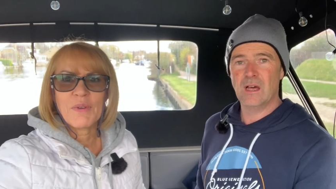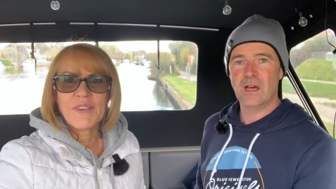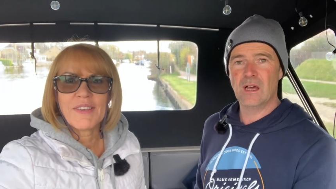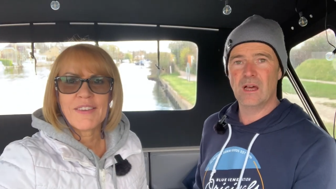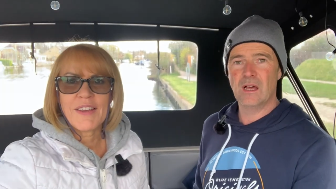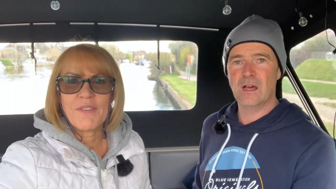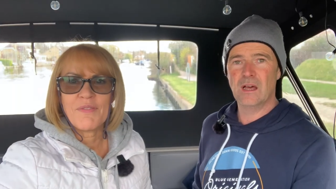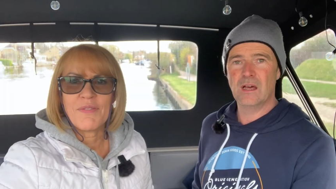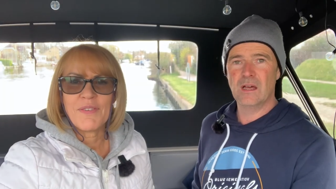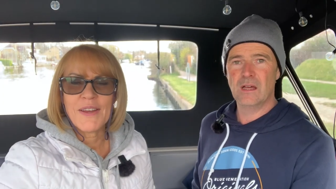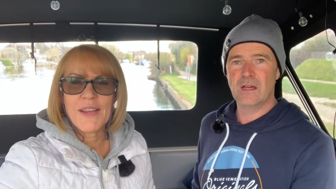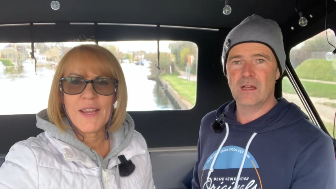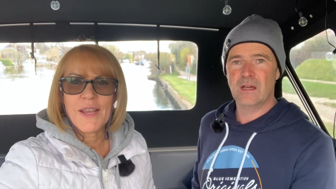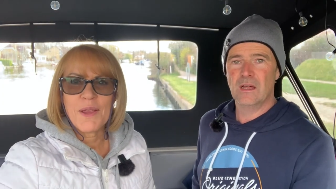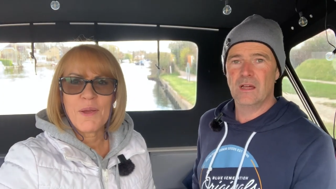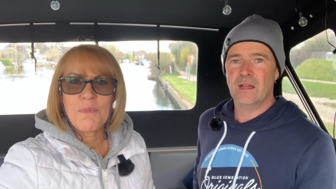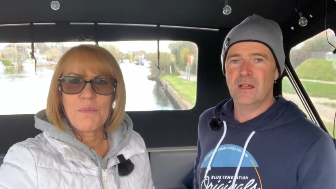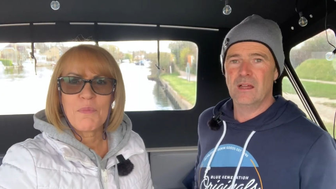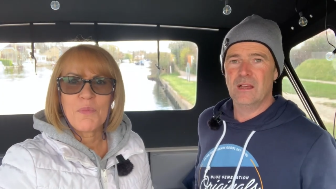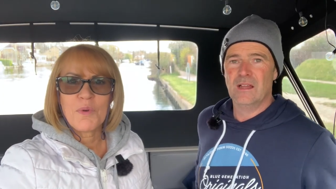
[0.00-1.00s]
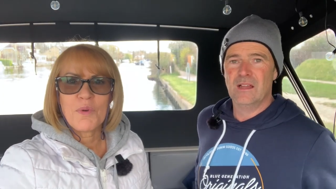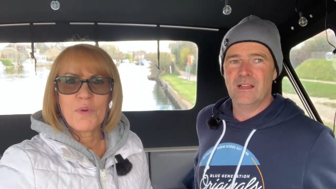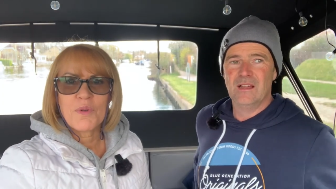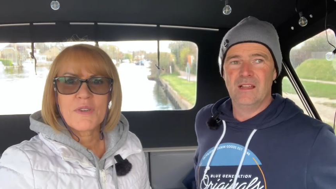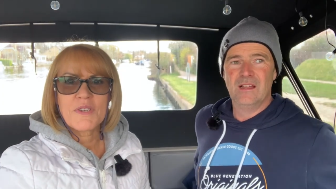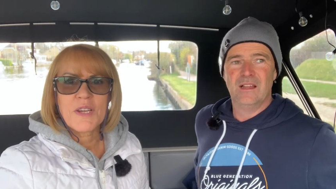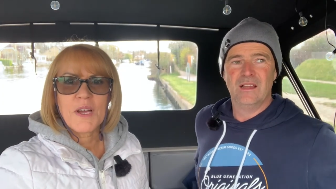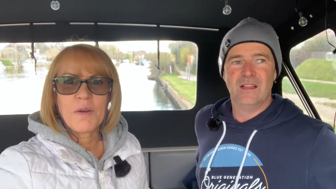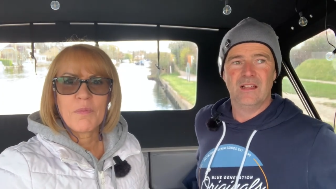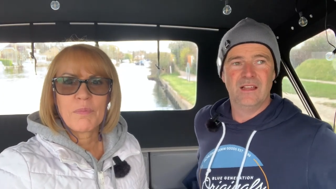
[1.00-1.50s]
Speaker 1: safely
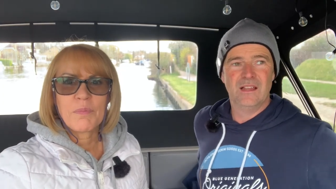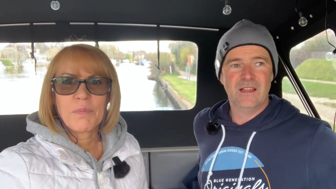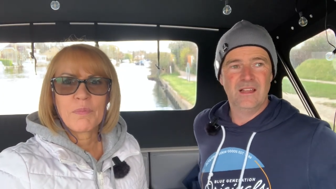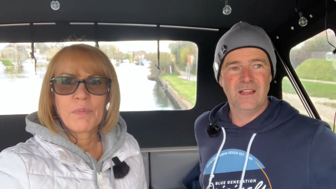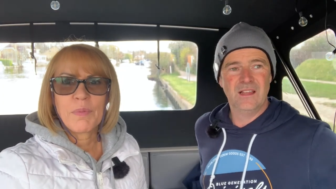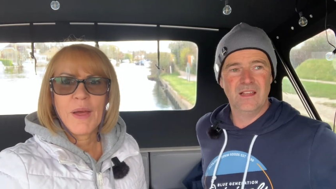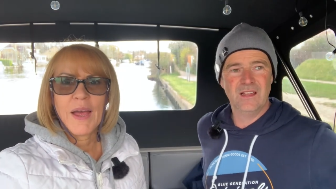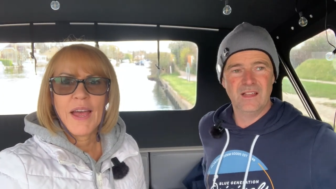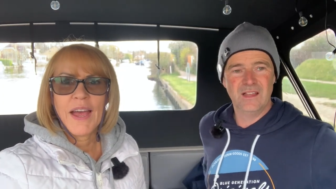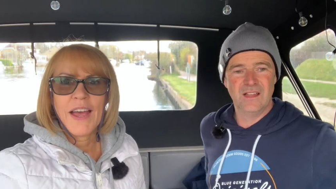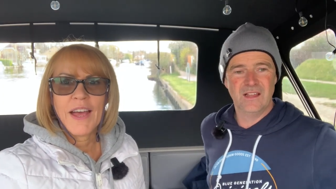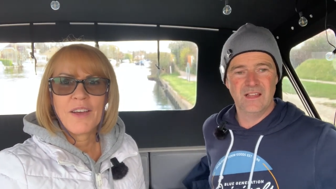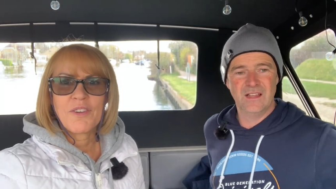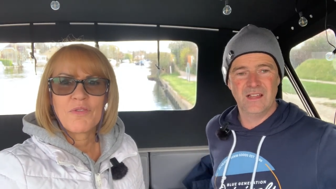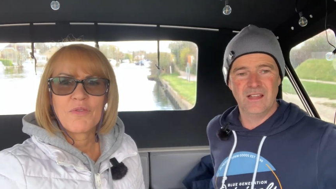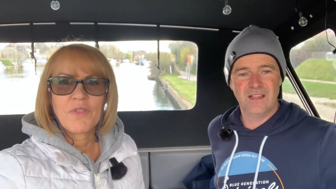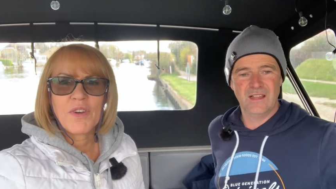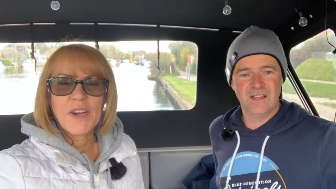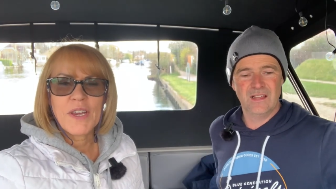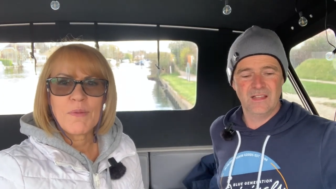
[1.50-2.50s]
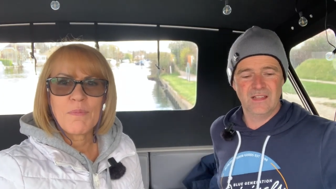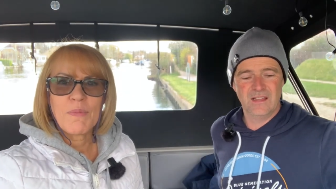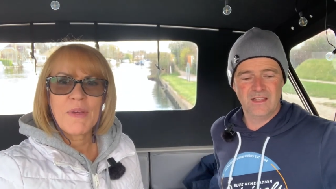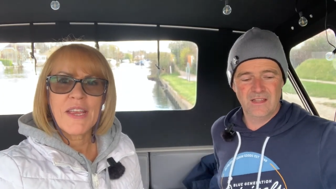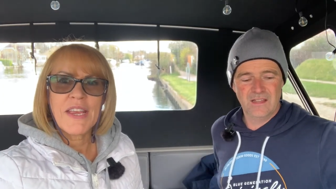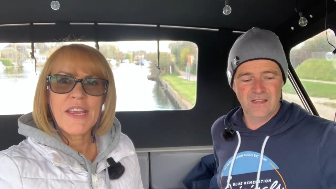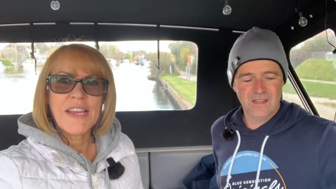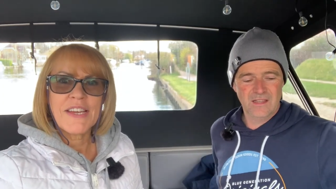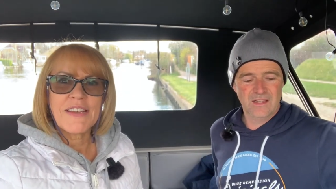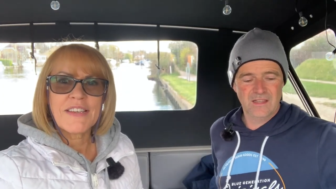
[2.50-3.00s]
moored up at
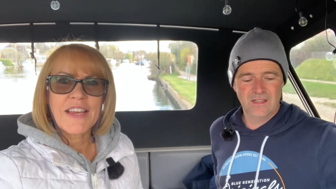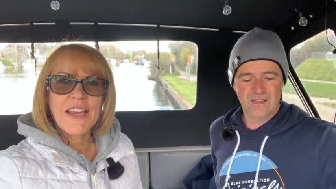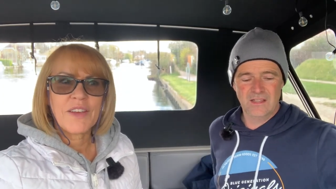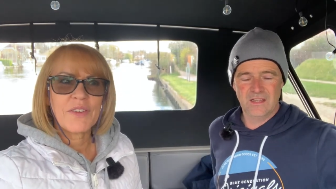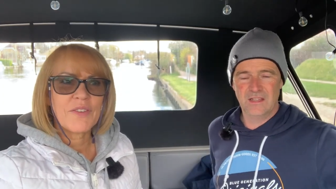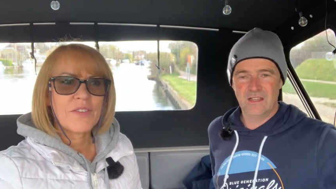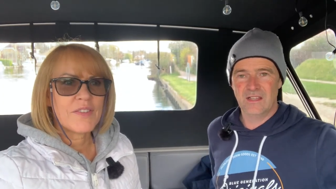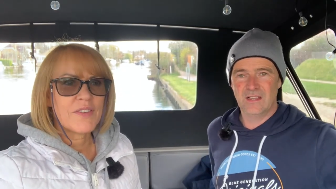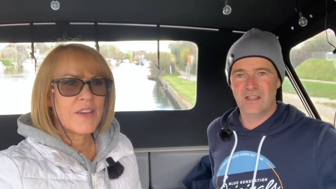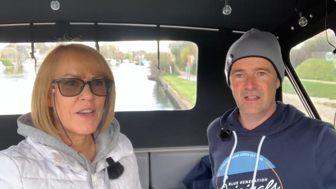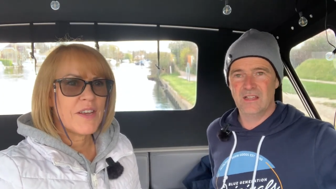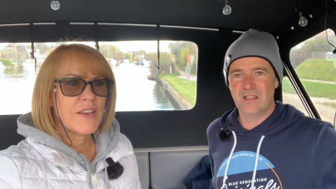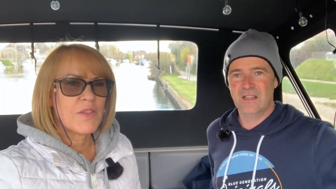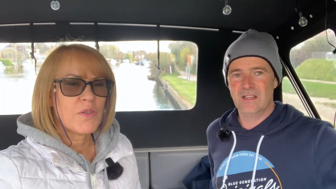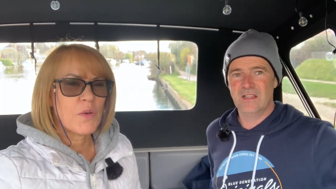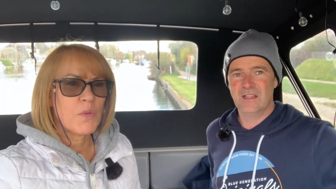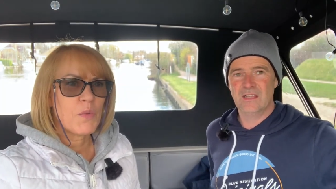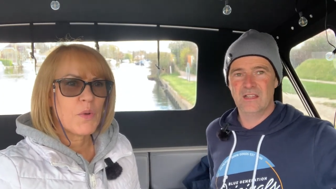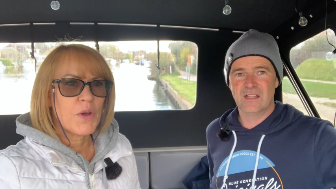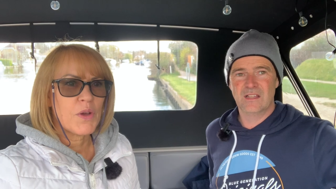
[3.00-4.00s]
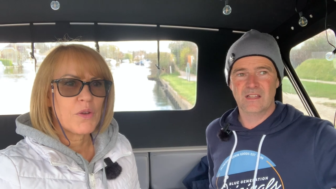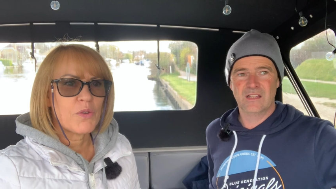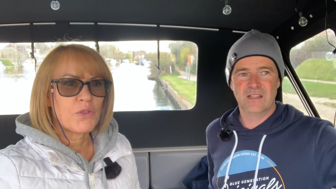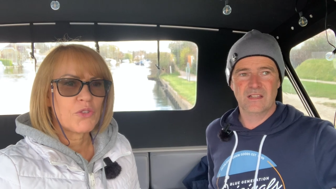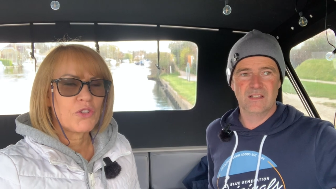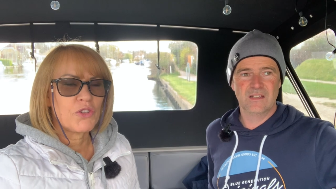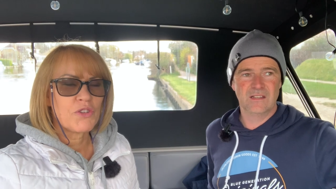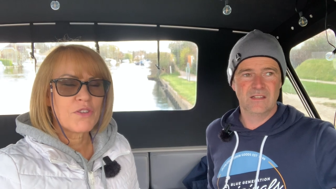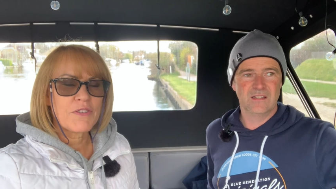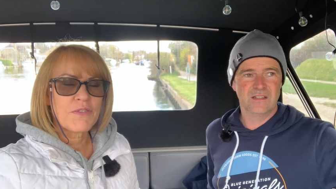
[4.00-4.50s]
Runnymede outside the
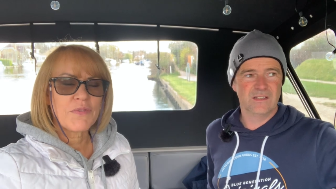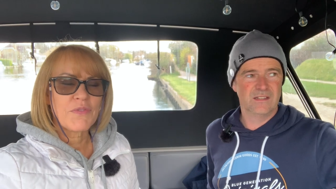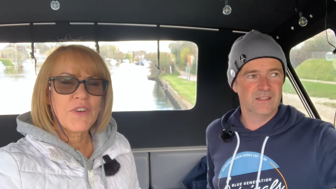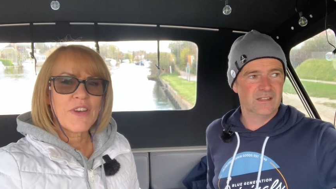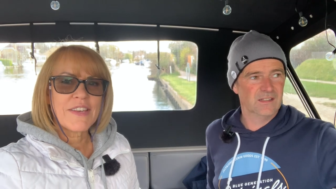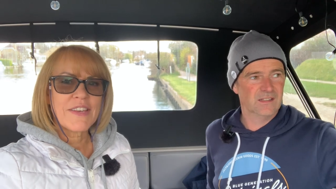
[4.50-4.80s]
World Duty Free